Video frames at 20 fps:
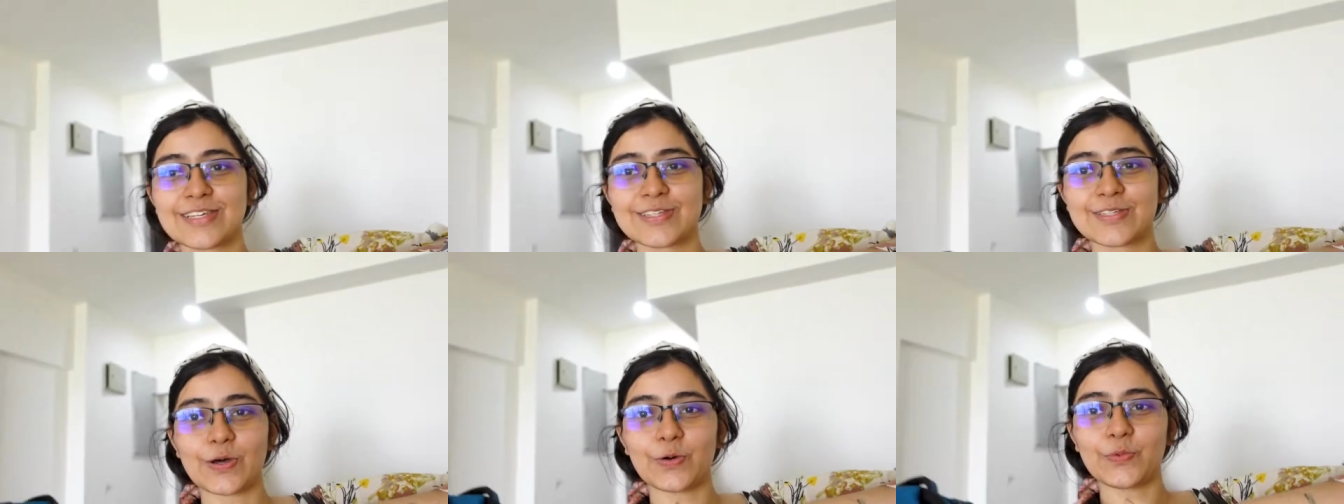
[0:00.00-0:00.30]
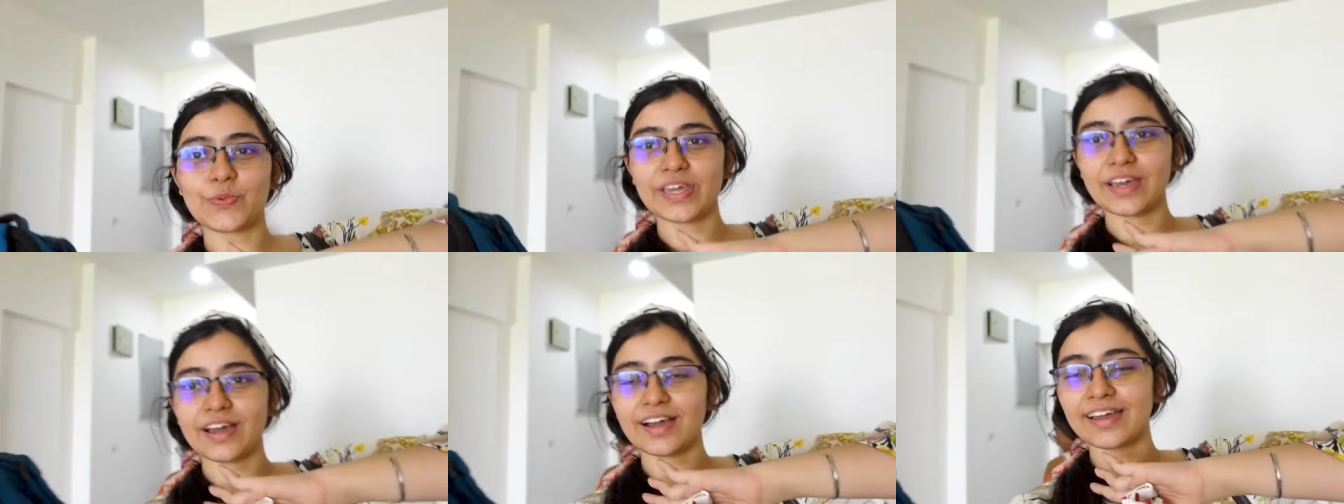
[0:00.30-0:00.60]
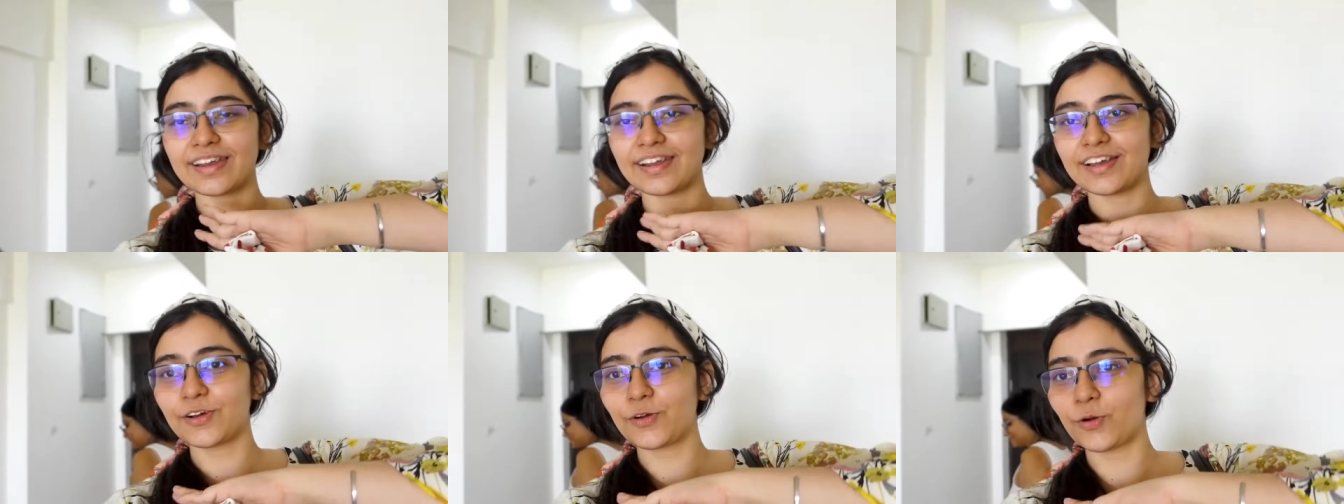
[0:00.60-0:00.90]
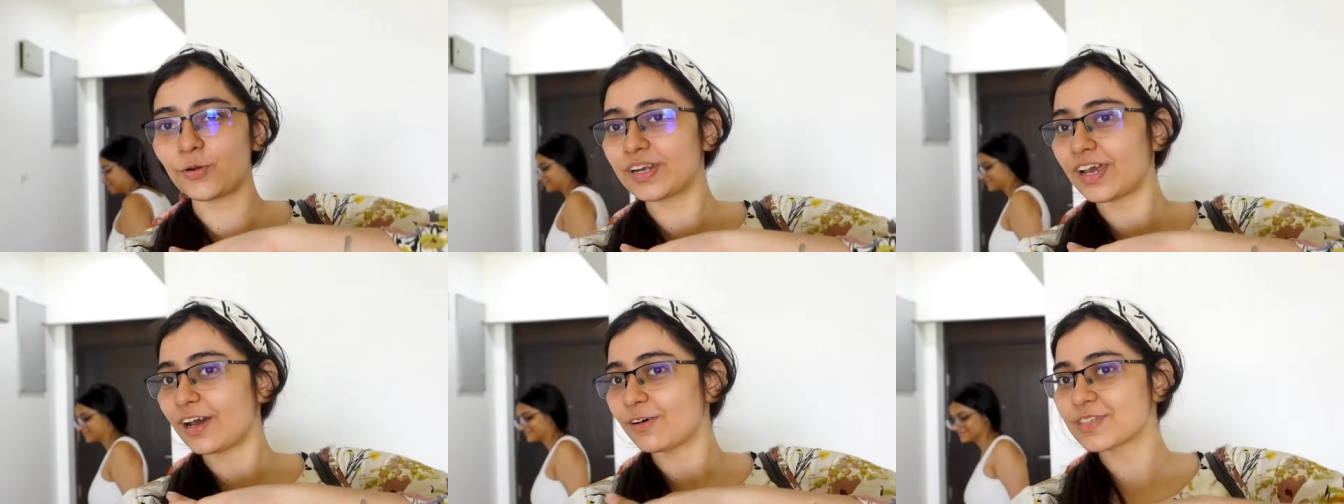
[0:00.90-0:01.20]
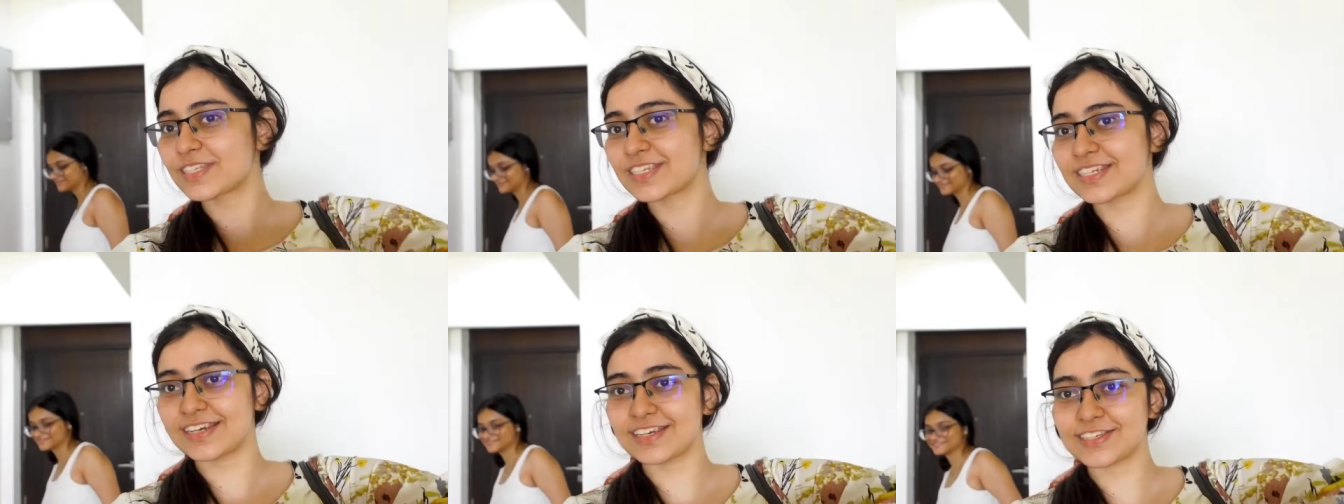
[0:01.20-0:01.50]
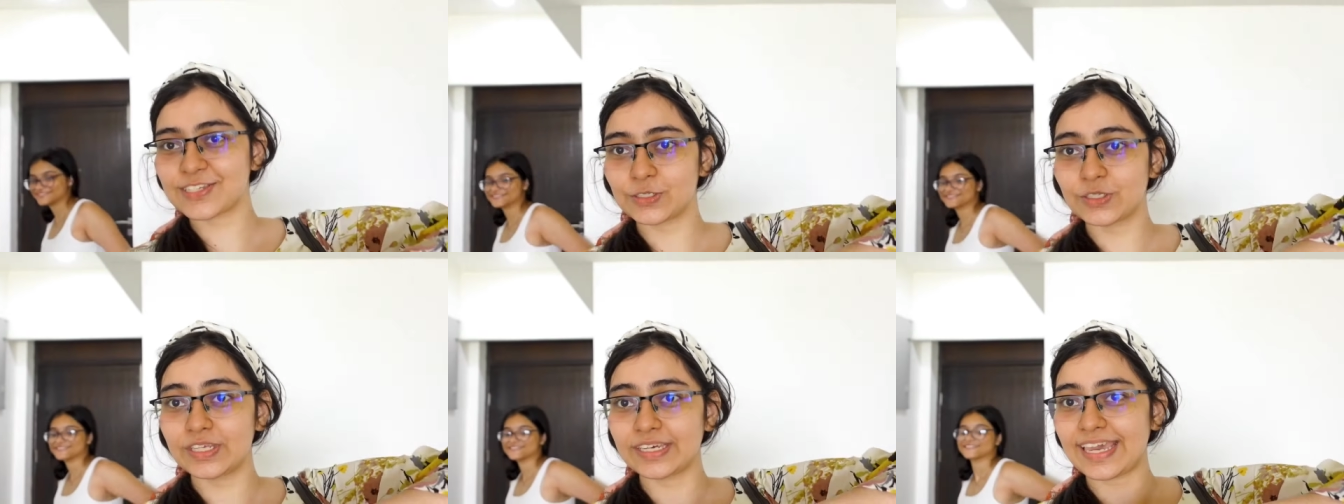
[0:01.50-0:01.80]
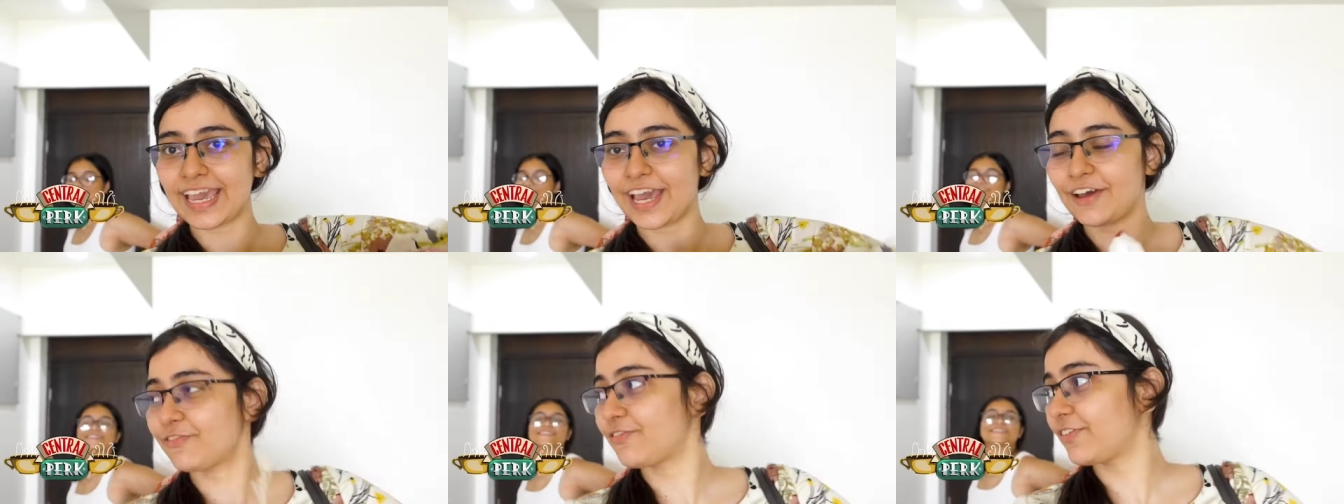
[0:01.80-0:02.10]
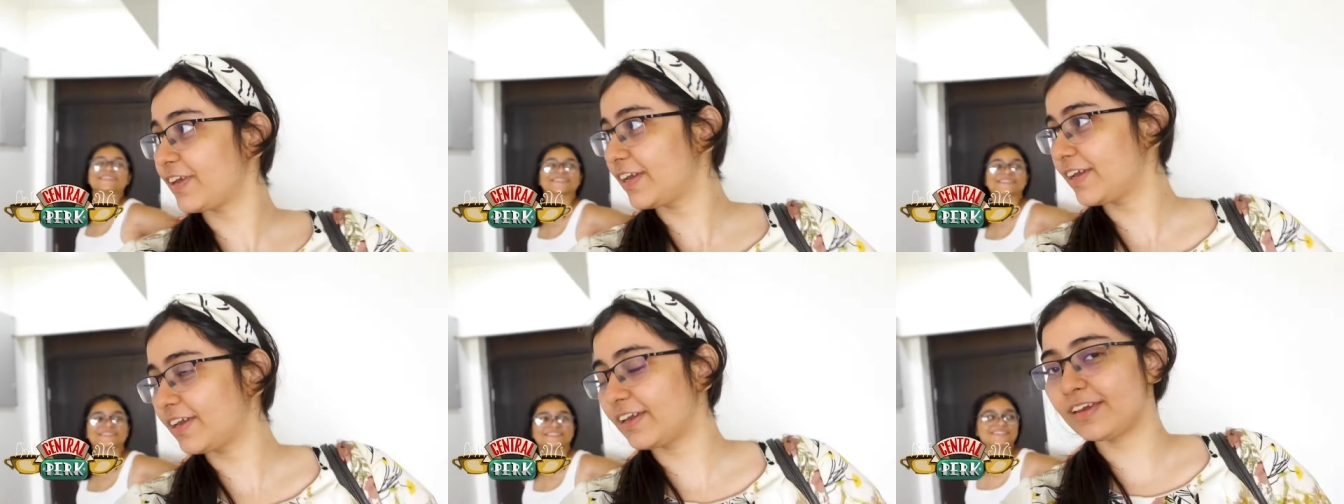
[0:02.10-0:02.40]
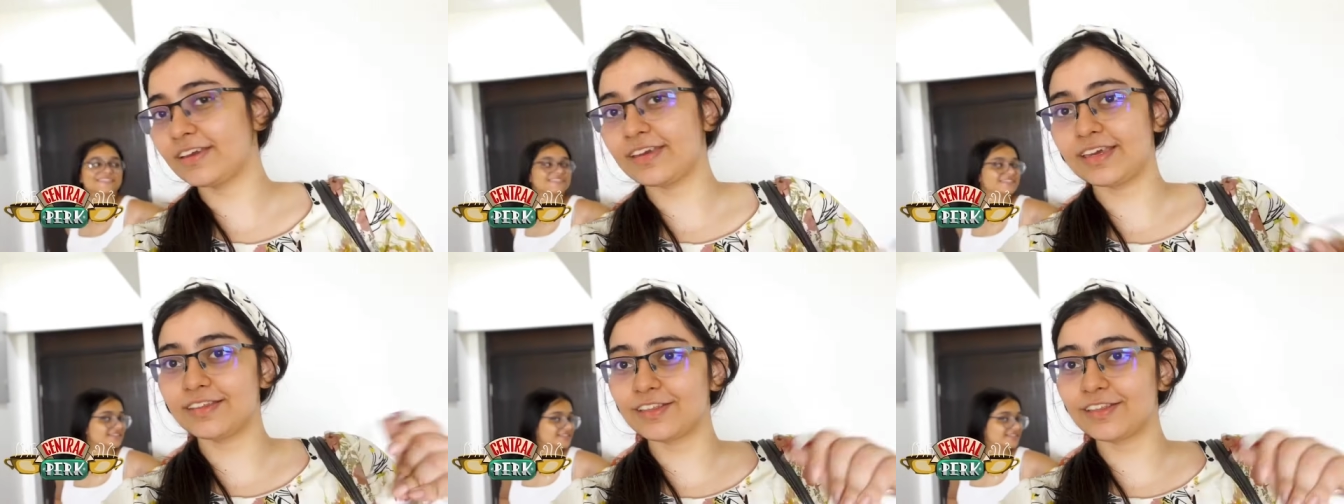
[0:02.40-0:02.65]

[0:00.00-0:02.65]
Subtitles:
so we are gonna go downstairs to the cafe